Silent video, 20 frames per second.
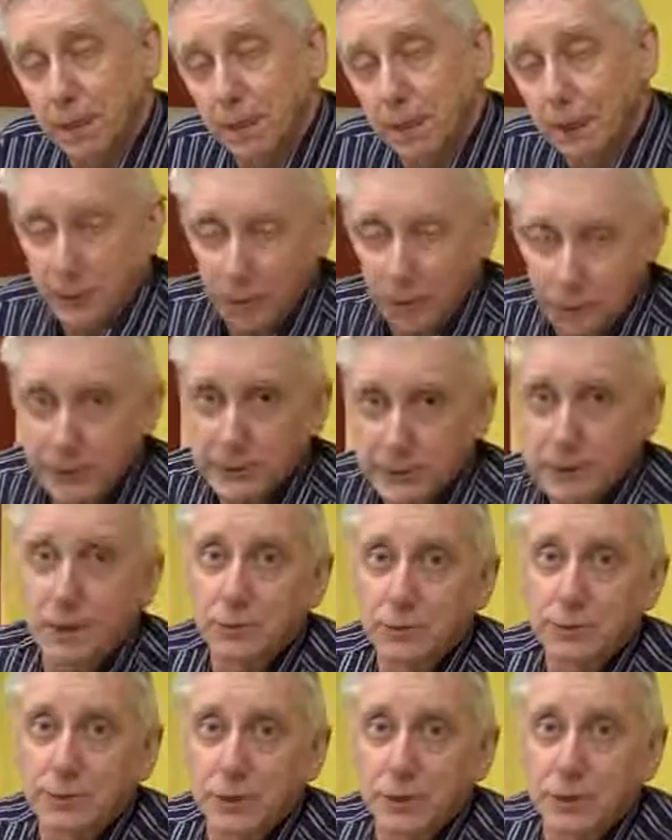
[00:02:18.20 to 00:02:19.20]
I know that
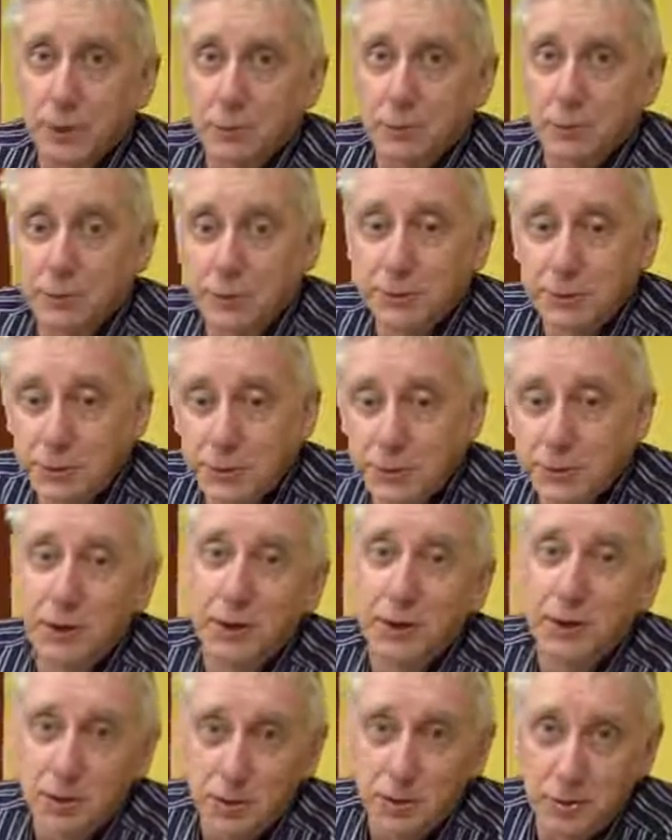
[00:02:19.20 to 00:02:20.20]
sounds a little optimistic.
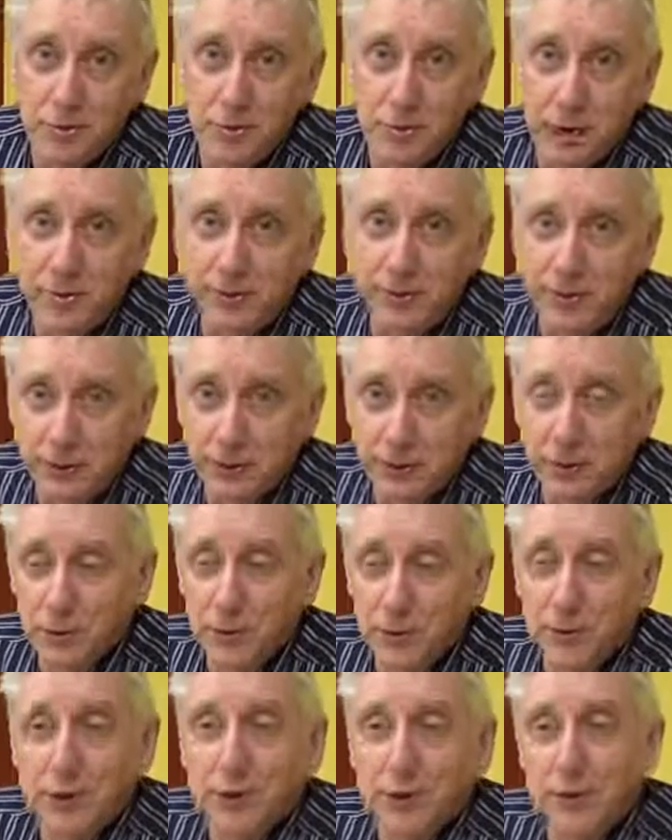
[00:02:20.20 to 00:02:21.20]
You may
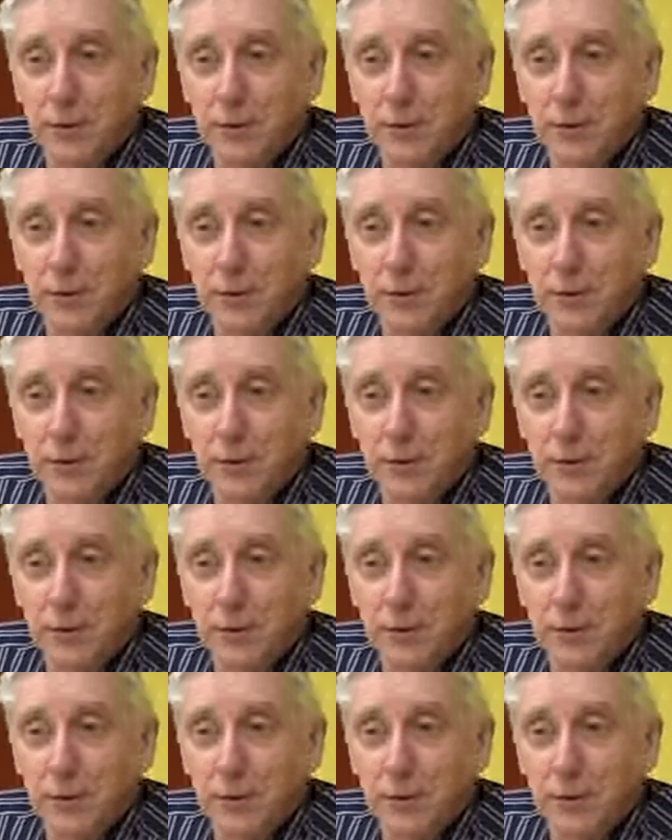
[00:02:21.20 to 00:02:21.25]
feel